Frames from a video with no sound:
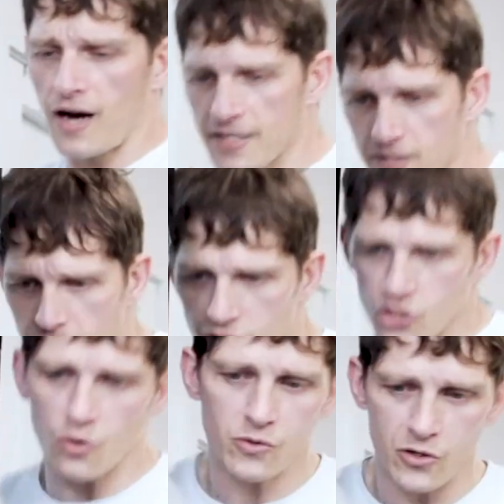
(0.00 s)
awesome
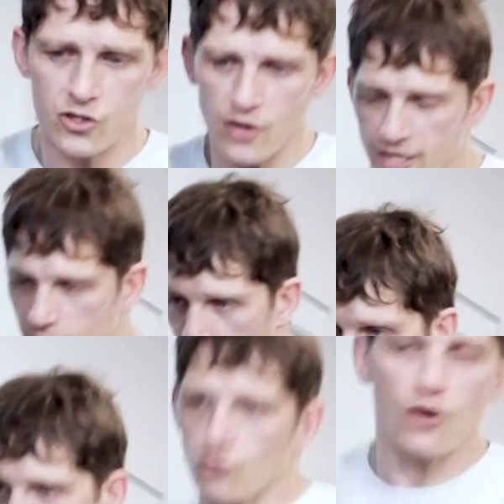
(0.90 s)
shoulder strikes where he
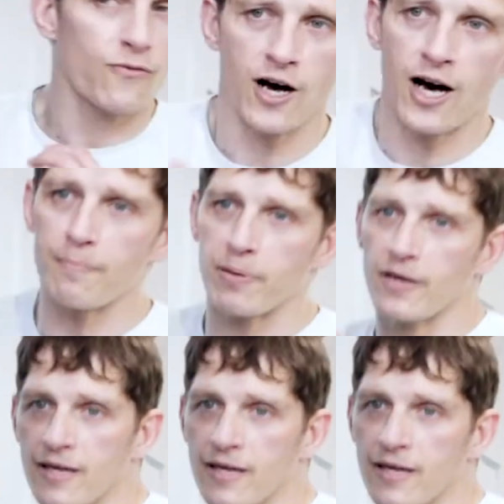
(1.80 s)
drove up